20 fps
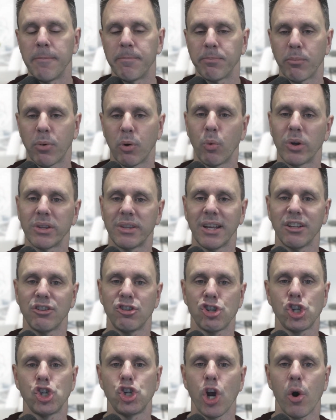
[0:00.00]
But what that's
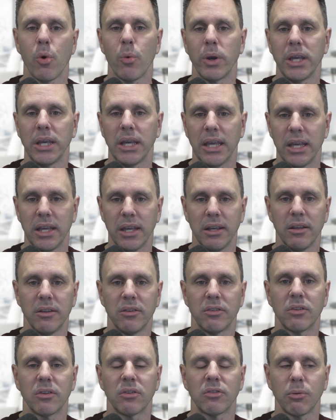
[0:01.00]
showing
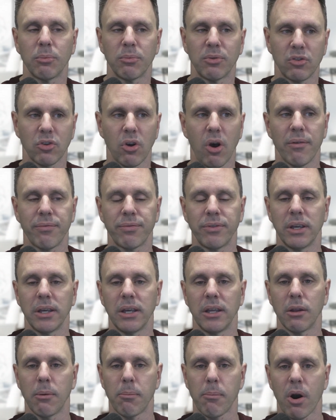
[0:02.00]
is some softening
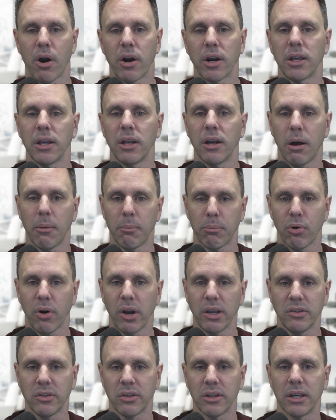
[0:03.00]
in the market on
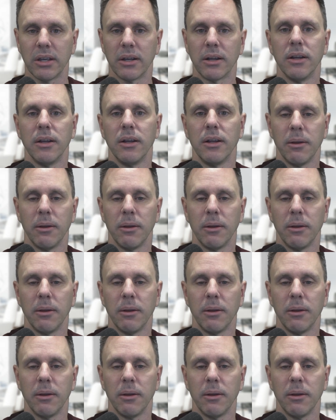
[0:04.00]
pricing